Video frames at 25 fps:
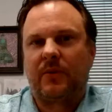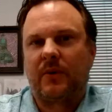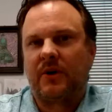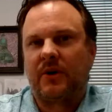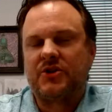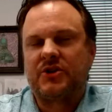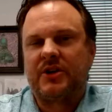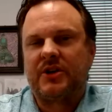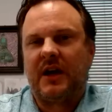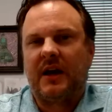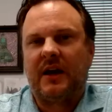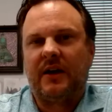
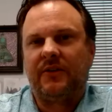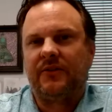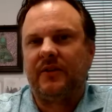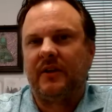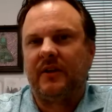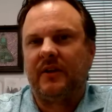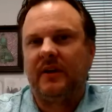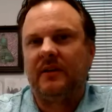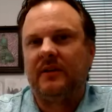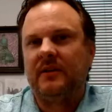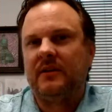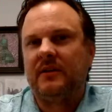per
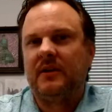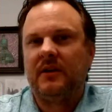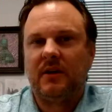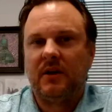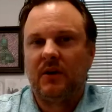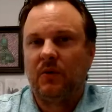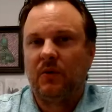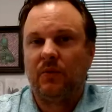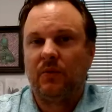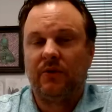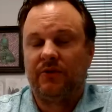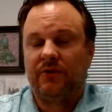chassis,
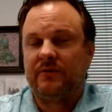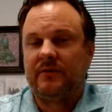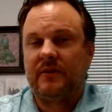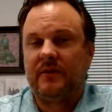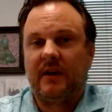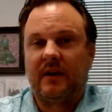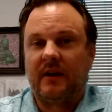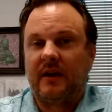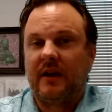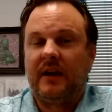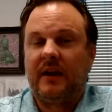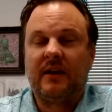
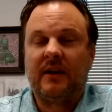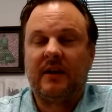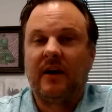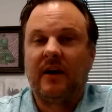the